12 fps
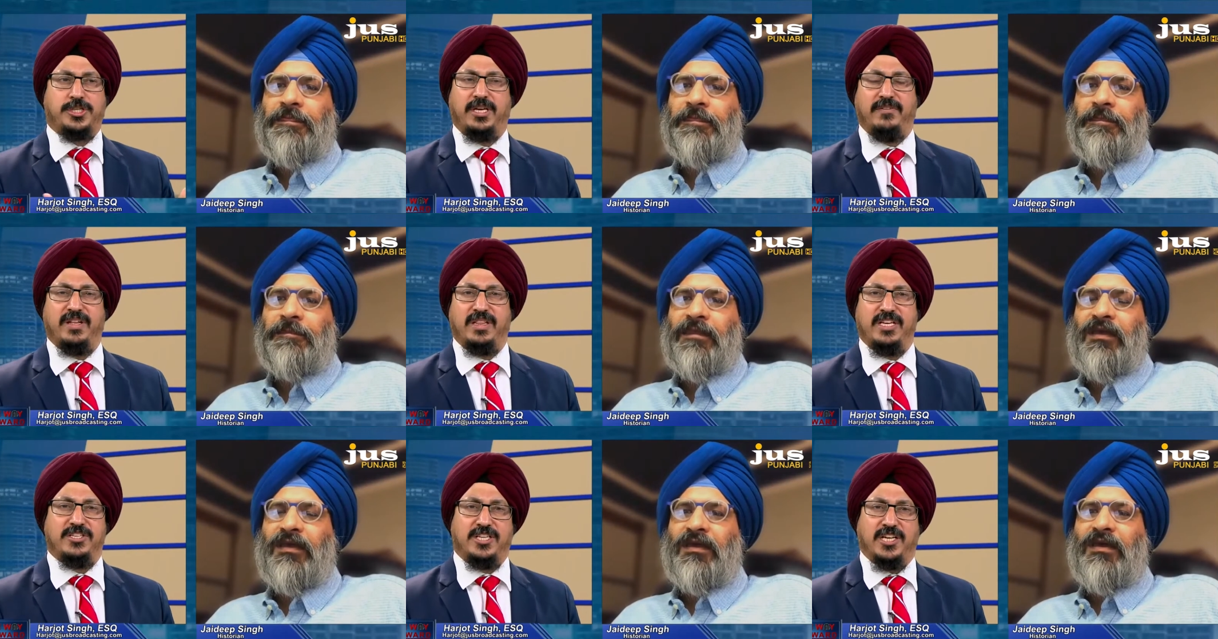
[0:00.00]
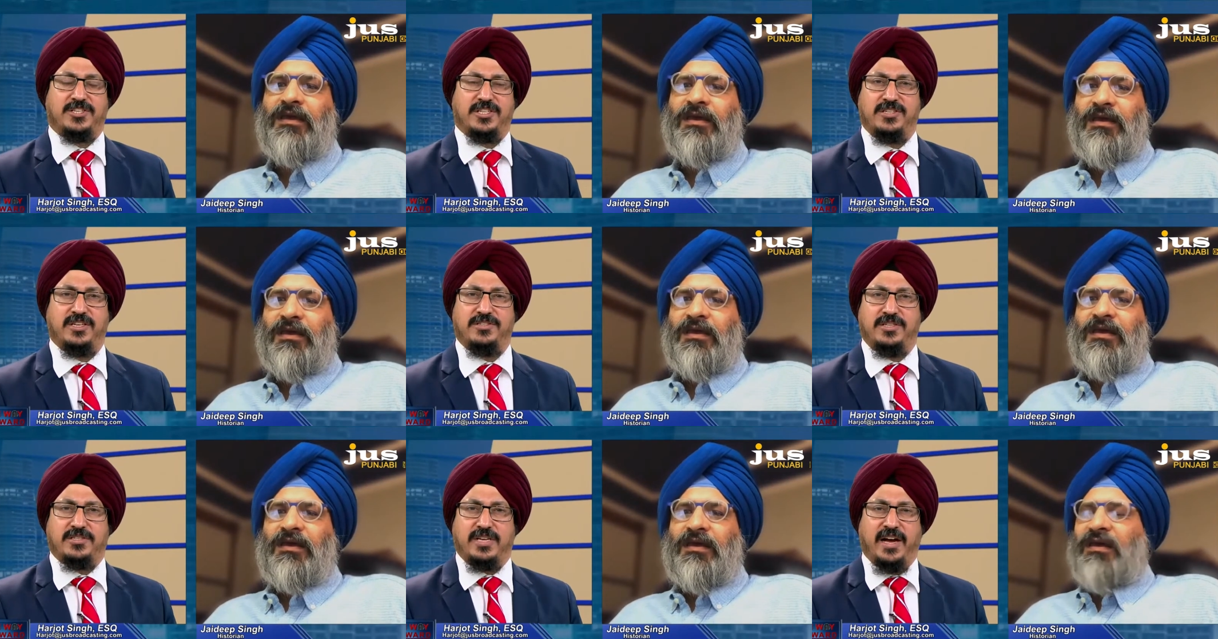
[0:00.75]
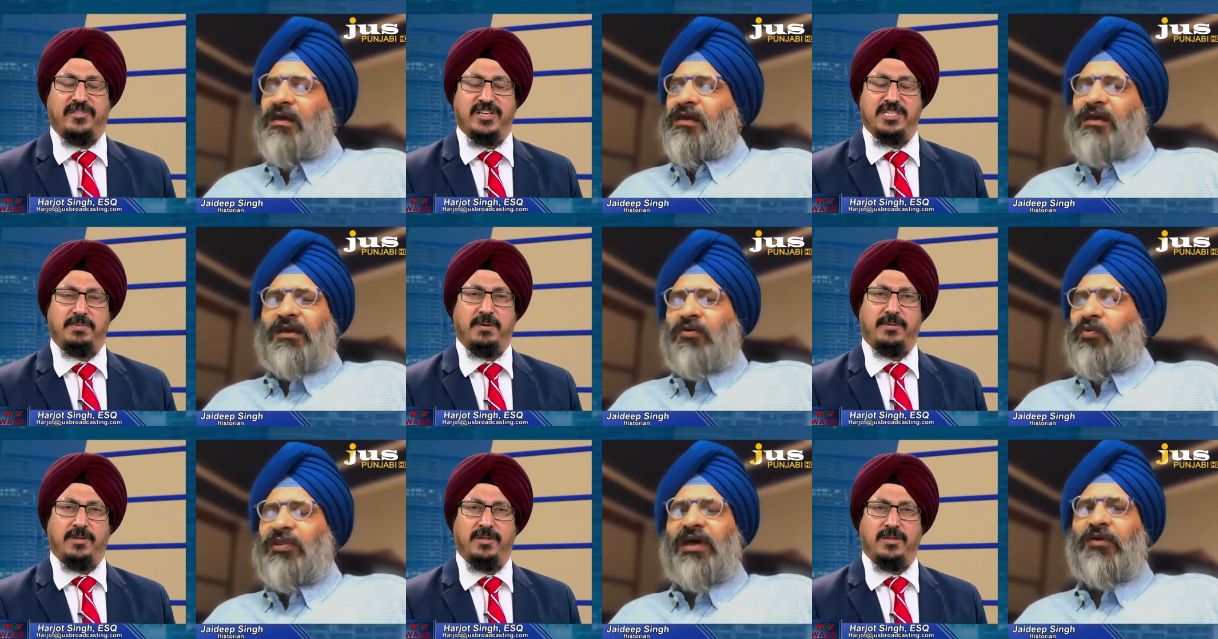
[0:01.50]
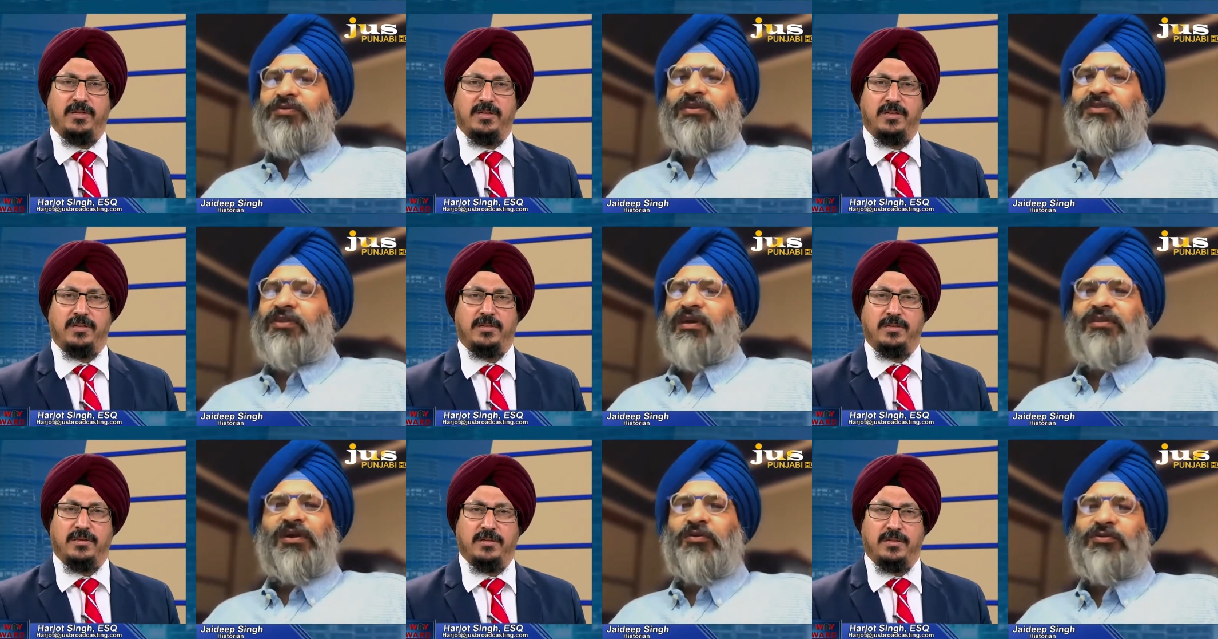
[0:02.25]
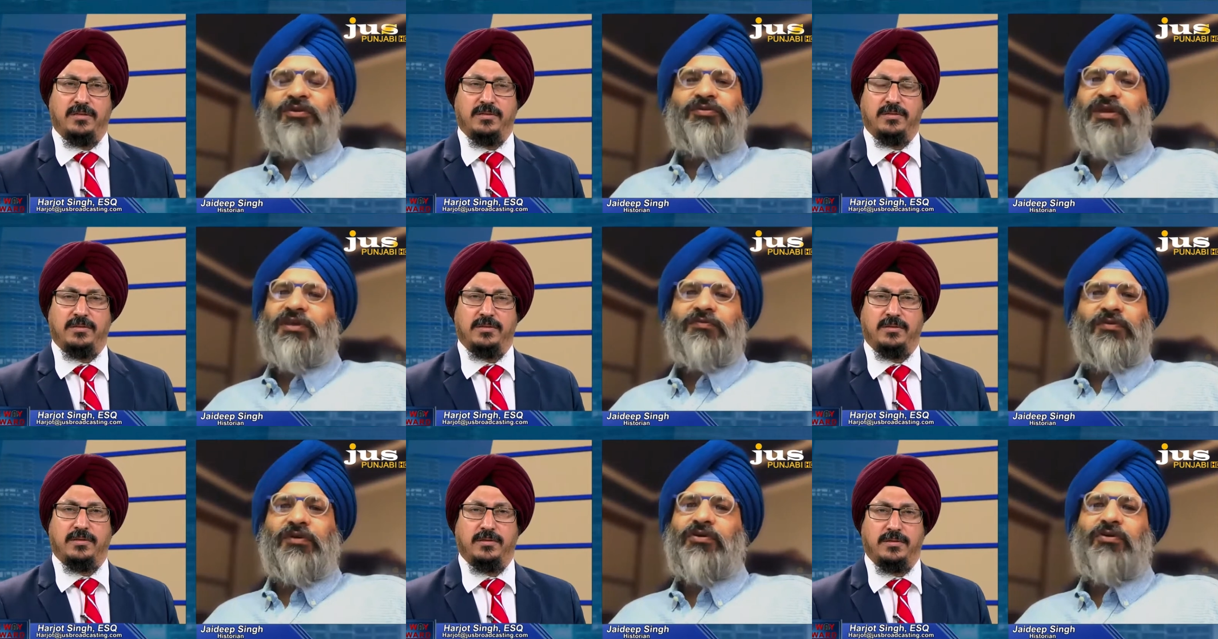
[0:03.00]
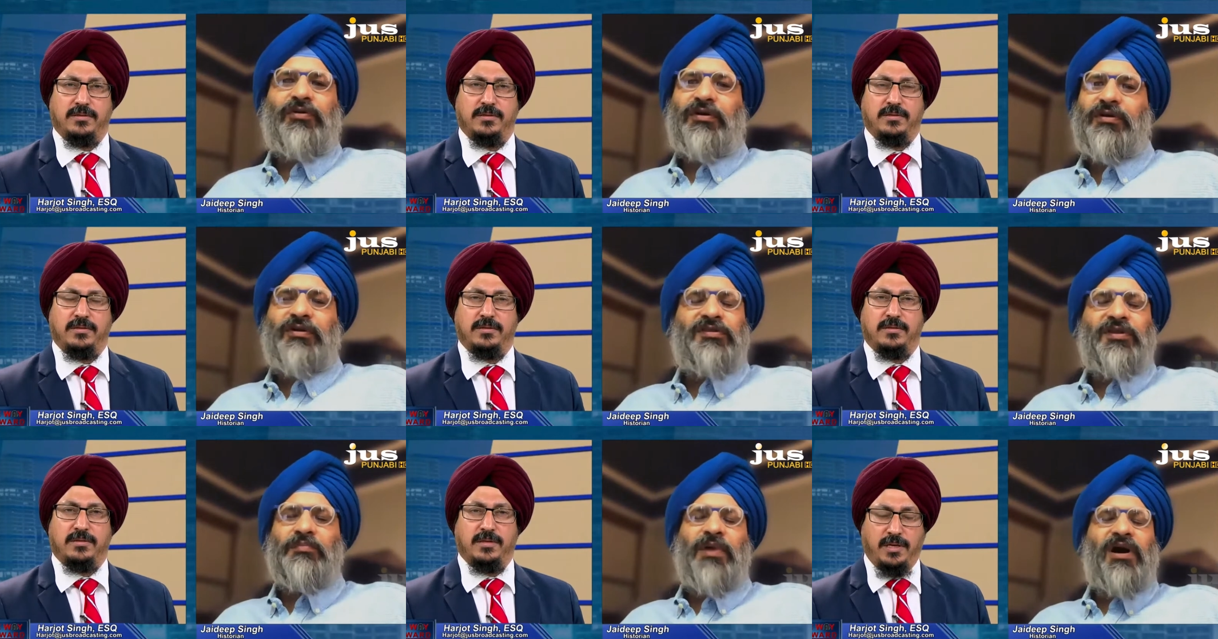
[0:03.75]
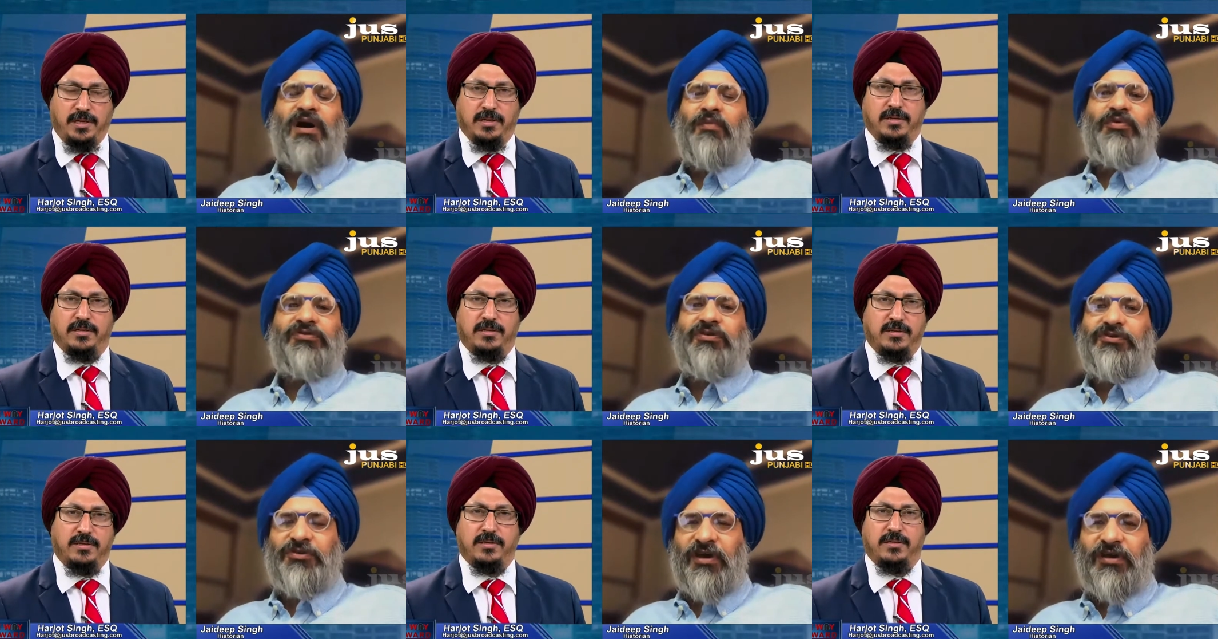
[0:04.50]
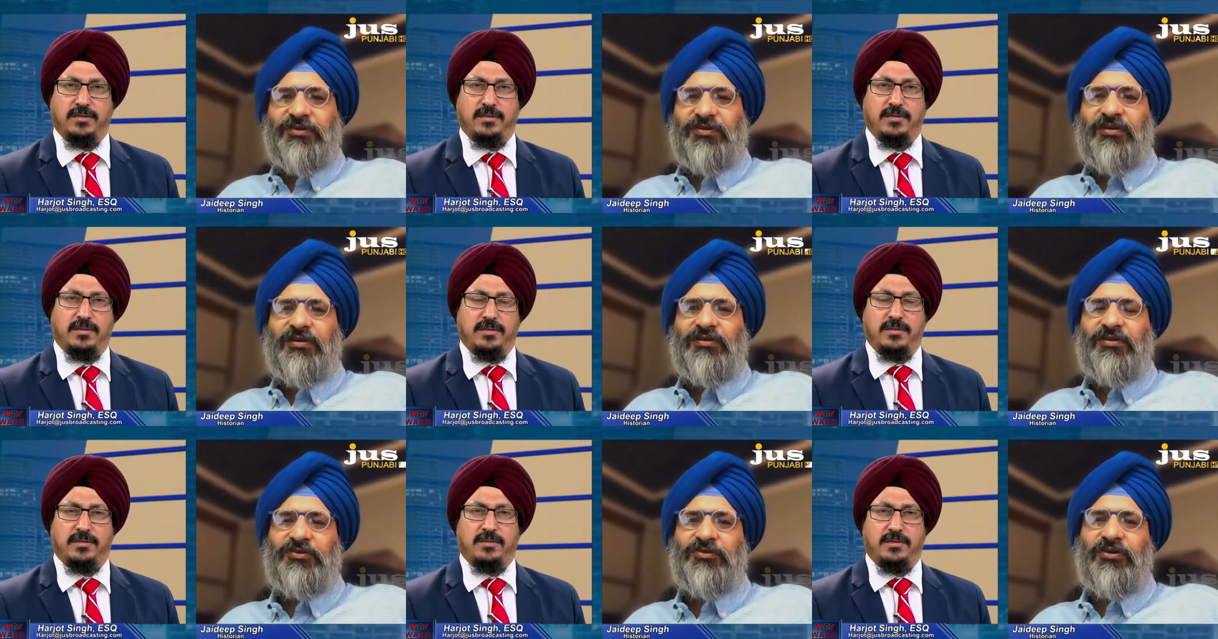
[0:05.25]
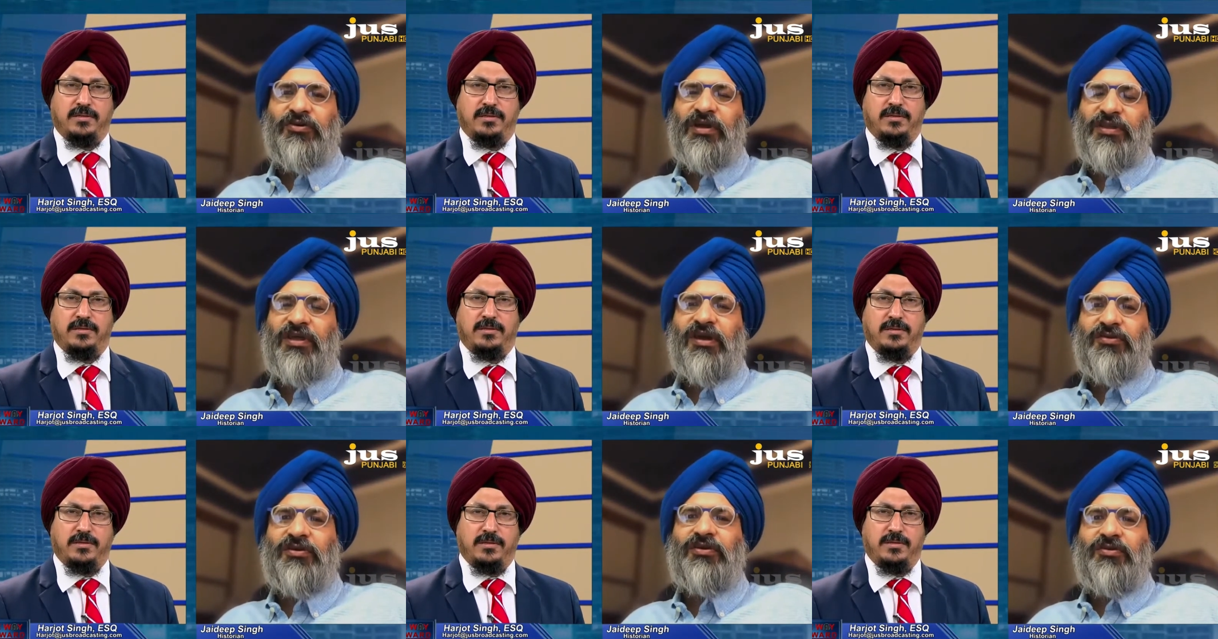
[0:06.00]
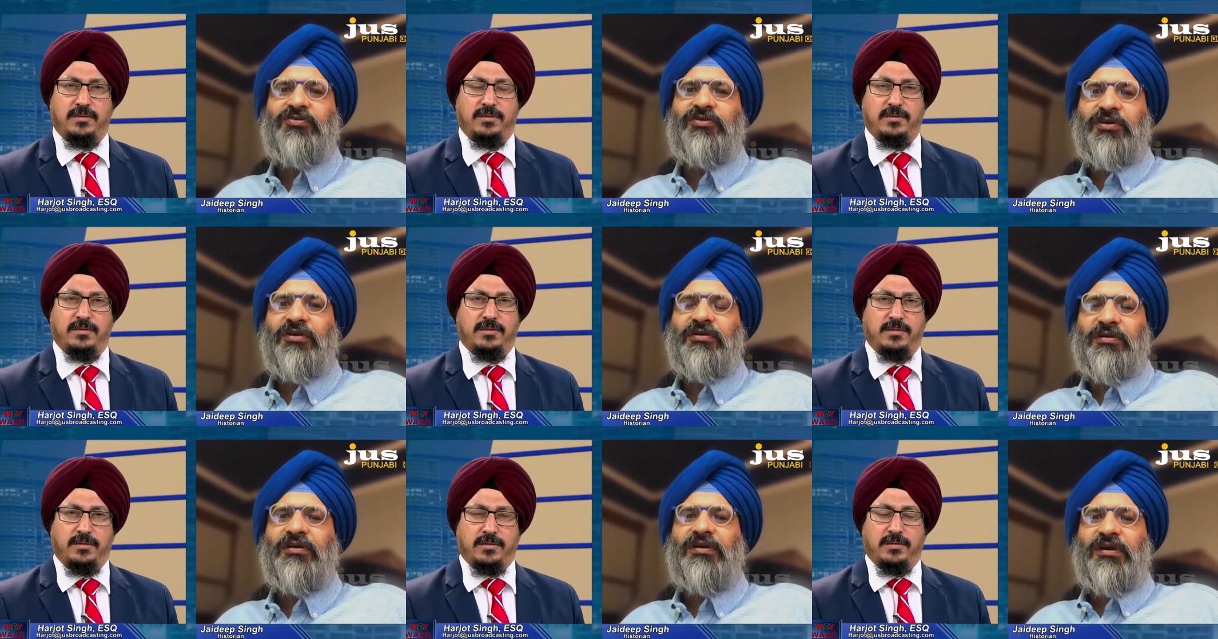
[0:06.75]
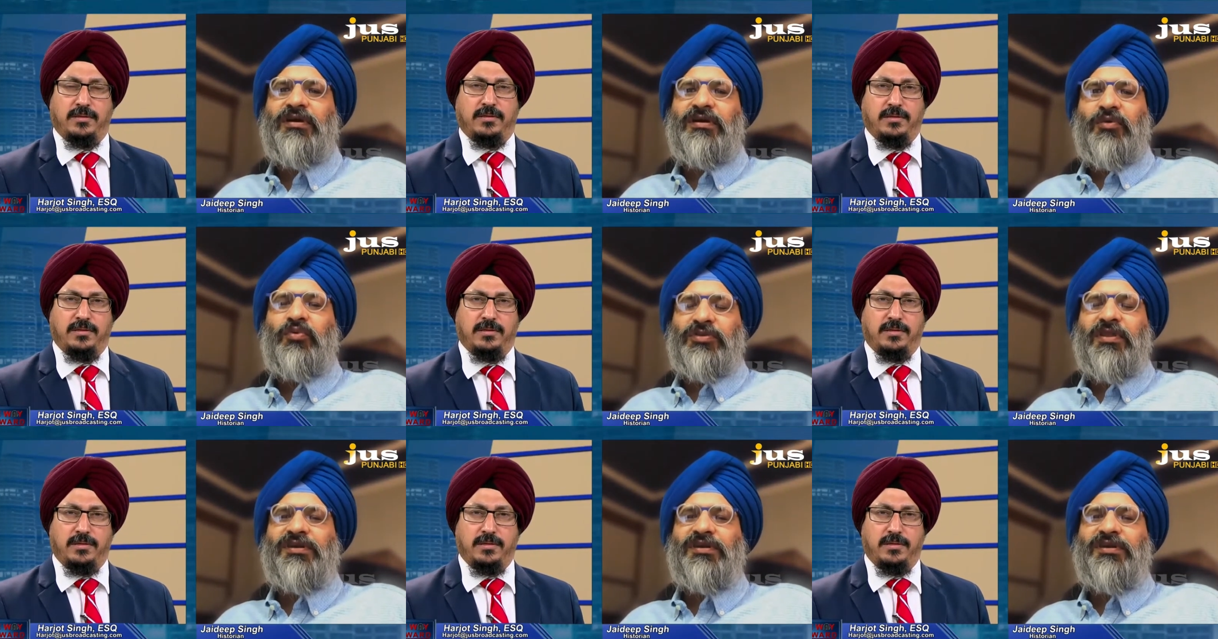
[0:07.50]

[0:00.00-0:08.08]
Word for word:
Speaker 1: giving these justices just hang these people? Well,
Speaker 2: that was the thing. There was no need for a court. The uh-huh. mob was the judge, the jury, and the executioner. What